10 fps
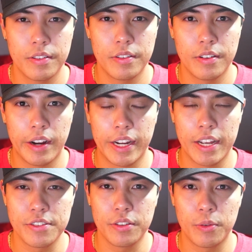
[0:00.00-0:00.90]
Alright
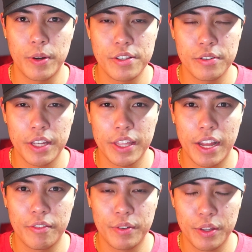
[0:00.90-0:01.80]
guys, so the Razer
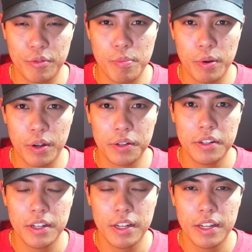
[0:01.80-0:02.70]
Deathadder V3 Pro,